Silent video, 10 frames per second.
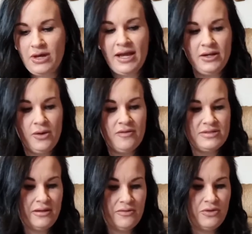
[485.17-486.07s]
I know I've
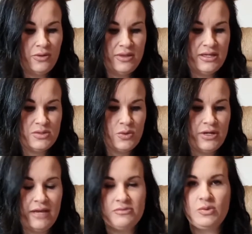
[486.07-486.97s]
said a few of these were
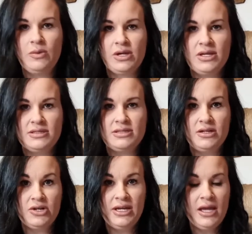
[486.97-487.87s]
names we were
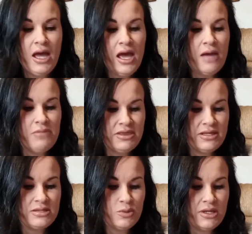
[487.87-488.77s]
considering, but
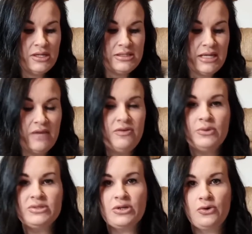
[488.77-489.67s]
this was, if it
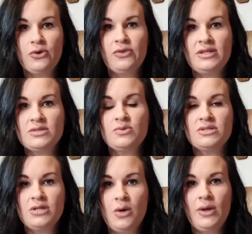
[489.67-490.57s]
was a girl, this was
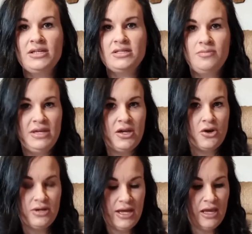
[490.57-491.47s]
going to be her
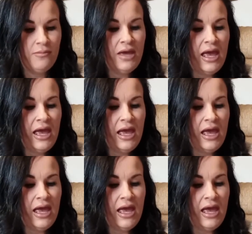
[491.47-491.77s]
name,